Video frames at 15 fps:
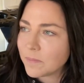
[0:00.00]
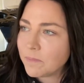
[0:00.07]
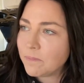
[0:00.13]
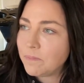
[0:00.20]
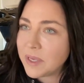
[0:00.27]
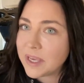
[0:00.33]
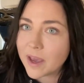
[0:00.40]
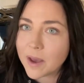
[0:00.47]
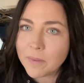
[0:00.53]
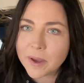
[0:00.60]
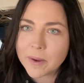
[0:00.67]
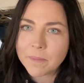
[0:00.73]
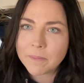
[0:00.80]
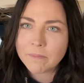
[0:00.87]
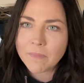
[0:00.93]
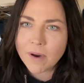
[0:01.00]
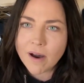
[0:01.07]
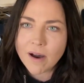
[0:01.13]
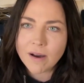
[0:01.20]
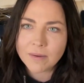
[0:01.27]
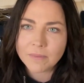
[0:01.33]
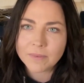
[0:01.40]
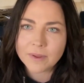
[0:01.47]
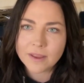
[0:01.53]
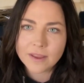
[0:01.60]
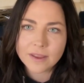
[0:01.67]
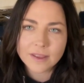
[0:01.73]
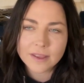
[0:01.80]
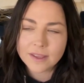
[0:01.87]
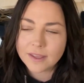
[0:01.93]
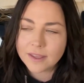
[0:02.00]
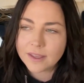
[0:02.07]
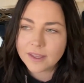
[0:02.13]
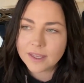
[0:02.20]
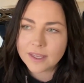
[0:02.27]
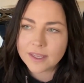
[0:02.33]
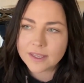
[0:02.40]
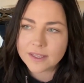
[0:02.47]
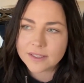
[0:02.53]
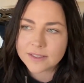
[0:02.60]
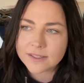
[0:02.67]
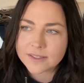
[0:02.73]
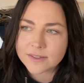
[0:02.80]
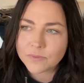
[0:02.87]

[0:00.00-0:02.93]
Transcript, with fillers: Becoming a mom is